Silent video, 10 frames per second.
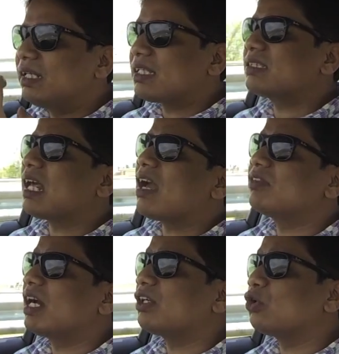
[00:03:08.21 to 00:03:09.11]
it doesn't
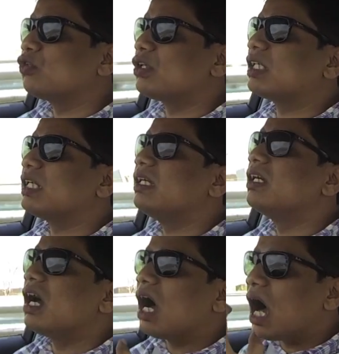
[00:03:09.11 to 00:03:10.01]
have that
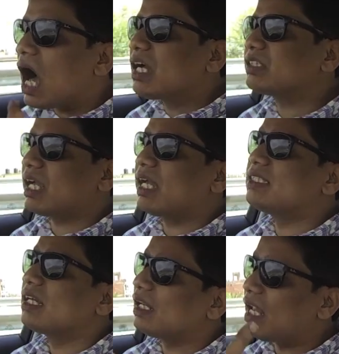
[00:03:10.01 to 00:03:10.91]
overtly harsh
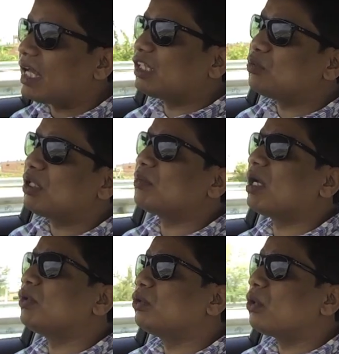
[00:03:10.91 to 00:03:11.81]
edge like the
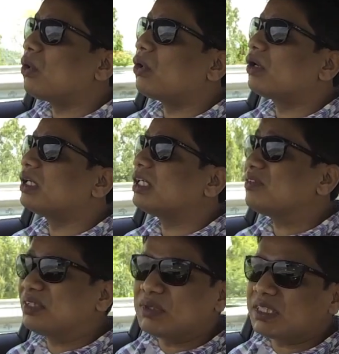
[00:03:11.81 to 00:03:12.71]
BMW
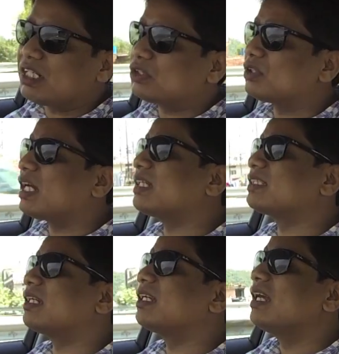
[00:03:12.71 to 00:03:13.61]
or even the Mercedes to
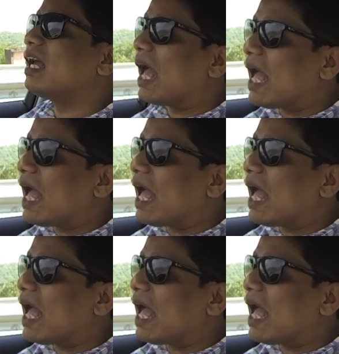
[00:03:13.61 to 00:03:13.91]
that extent